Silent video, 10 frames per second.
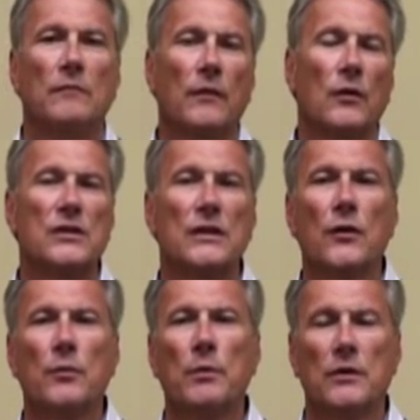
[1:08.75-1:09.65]
There's
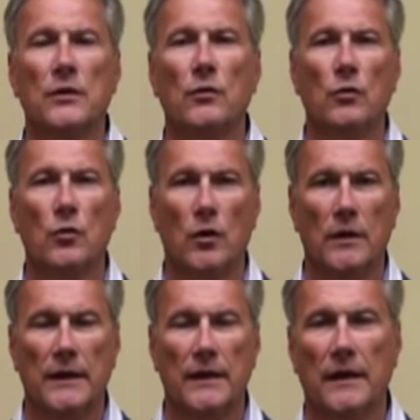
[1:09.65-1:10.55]
another part of the whole
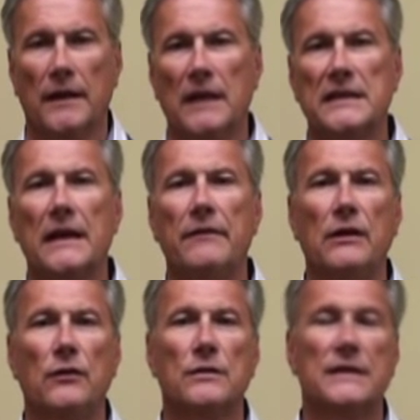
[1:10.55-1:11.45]
calling thing, and that's having
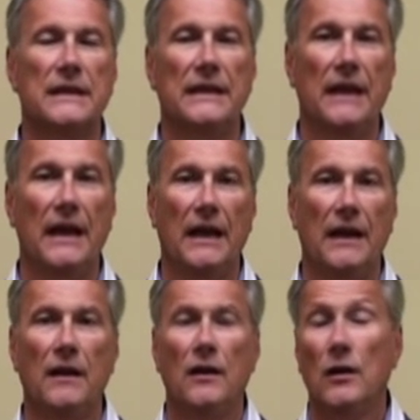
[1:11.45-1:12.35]
your CA